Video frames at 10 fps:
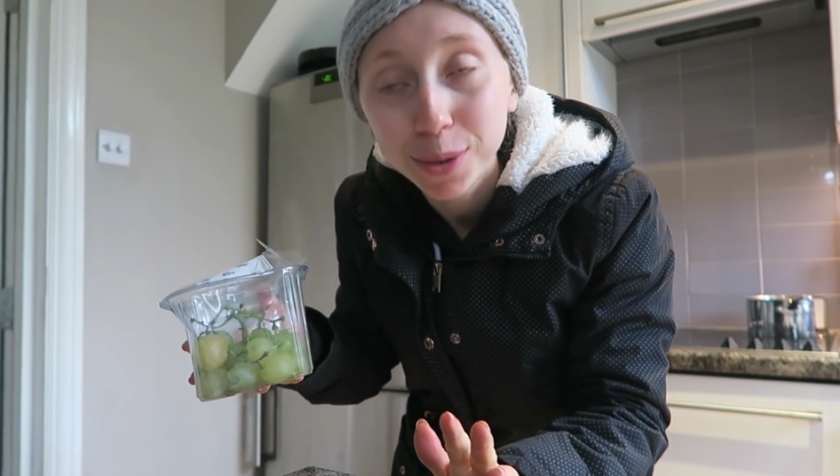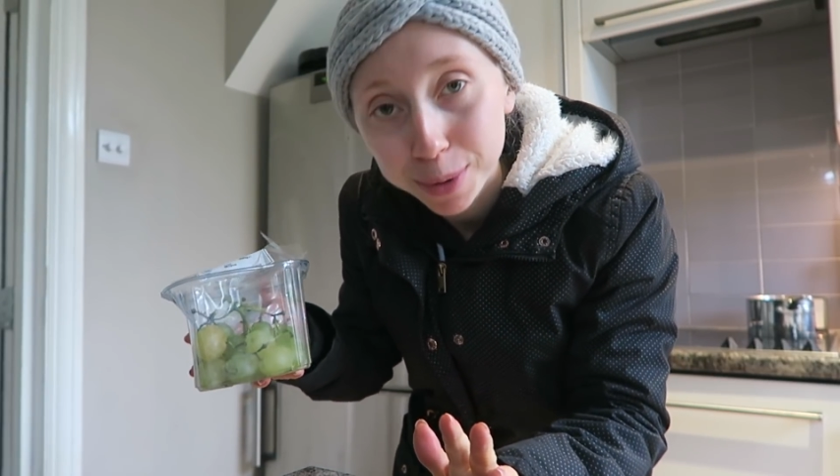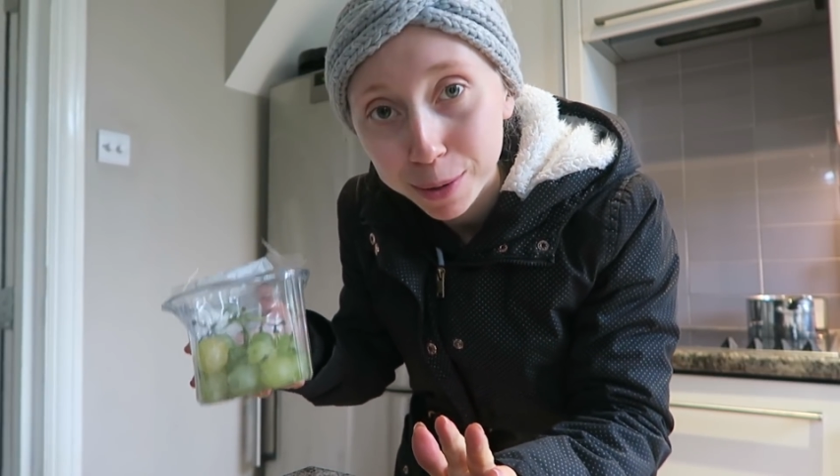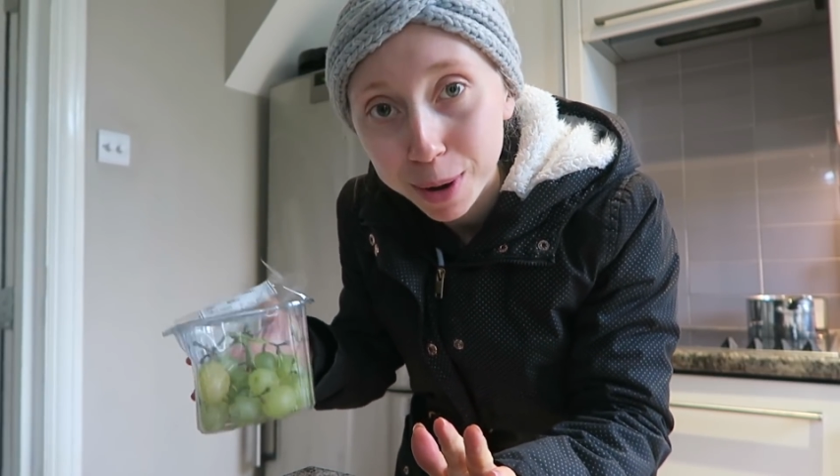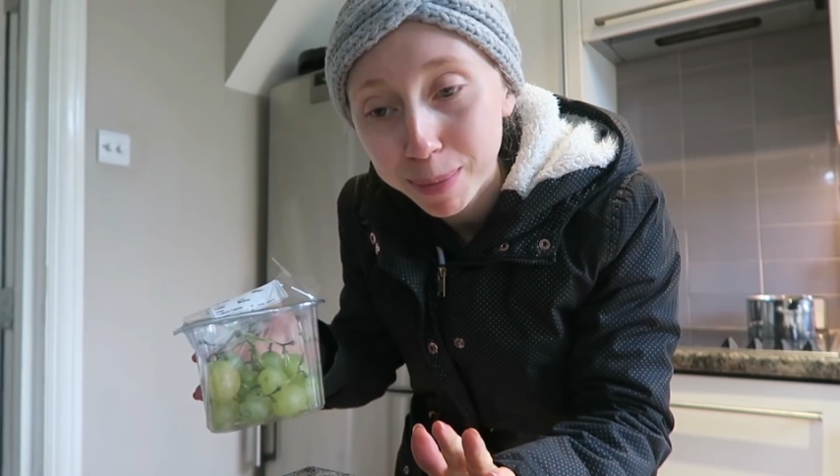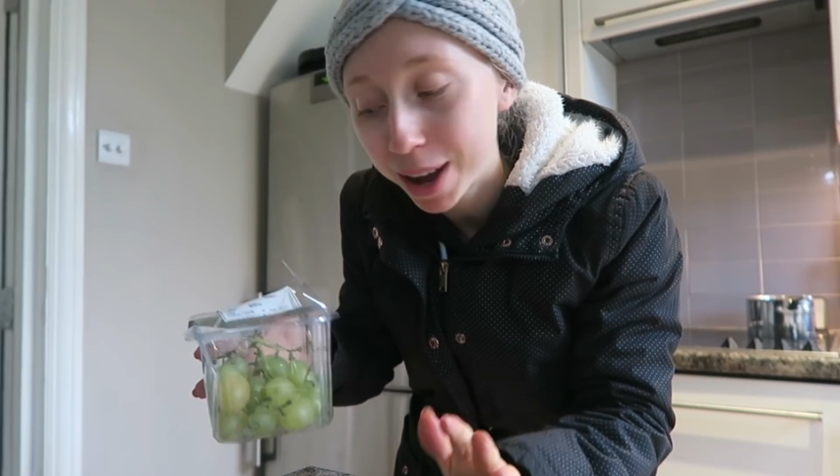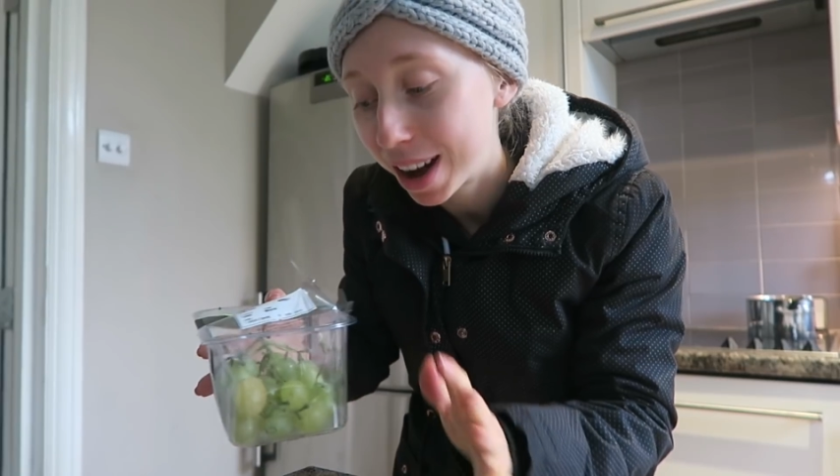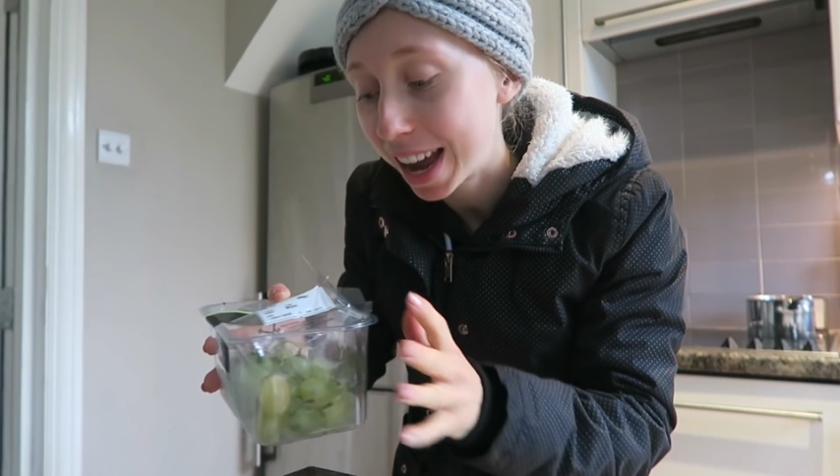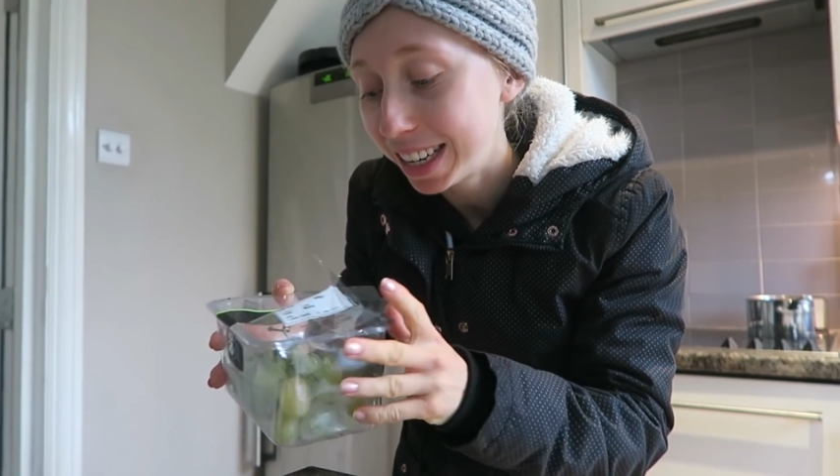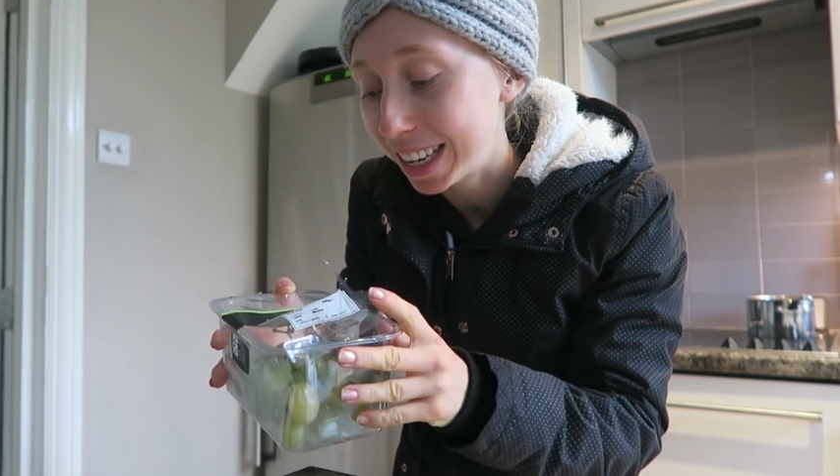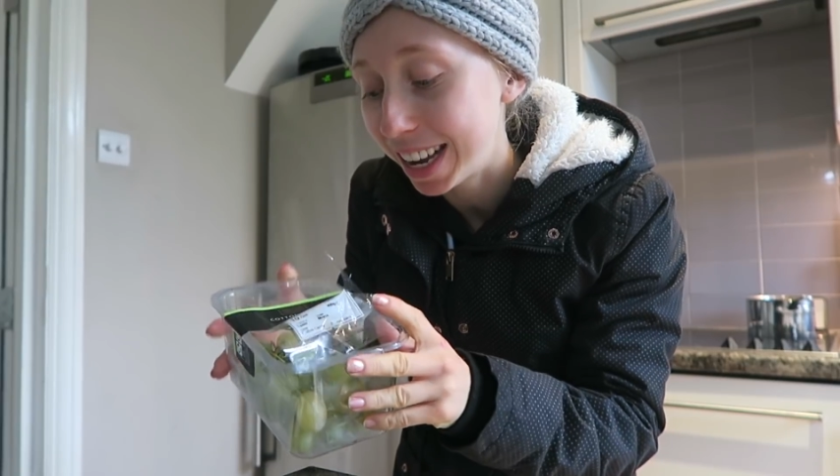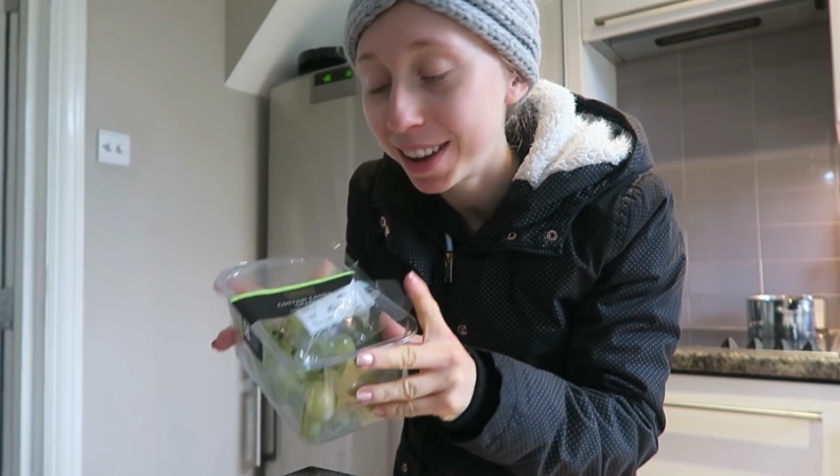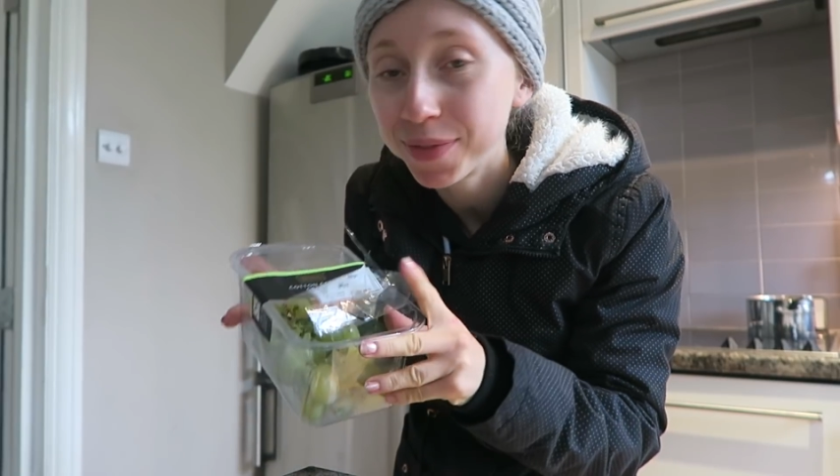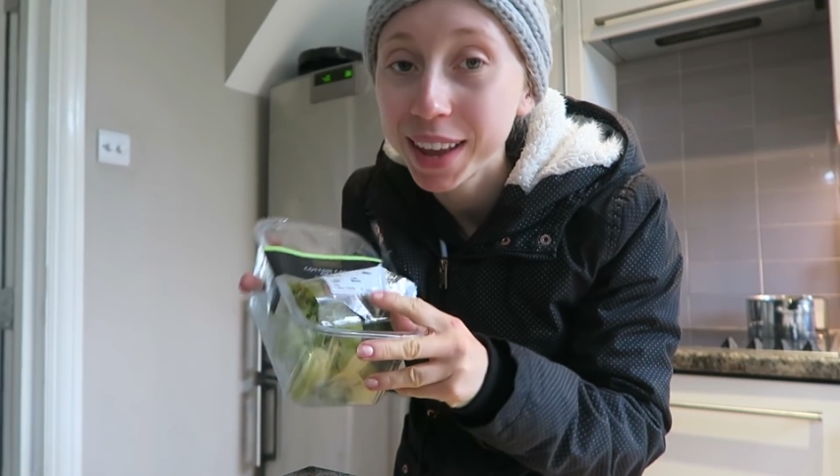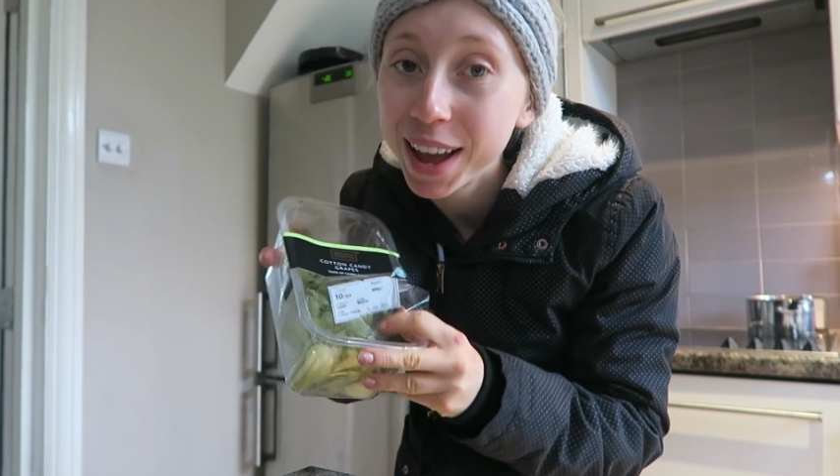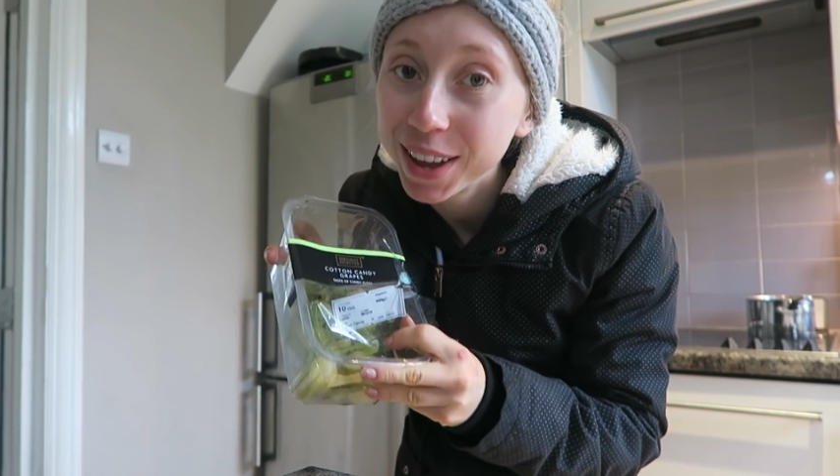for about £1.80